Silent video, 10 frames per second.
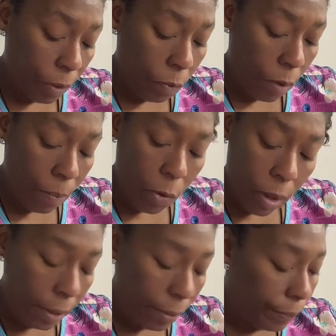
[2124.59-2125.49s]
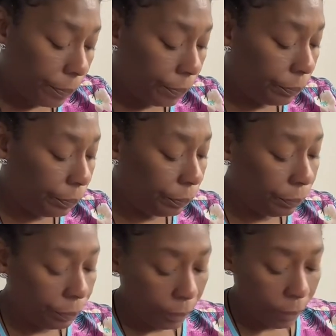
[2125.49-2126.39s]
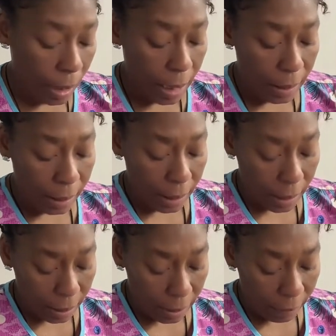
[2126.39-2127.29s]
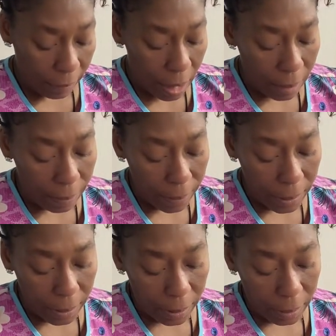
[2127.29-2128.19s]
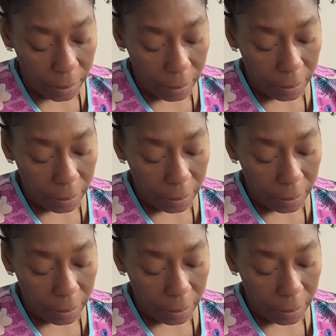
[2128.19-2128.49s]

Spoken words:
One more. And Six of Cups.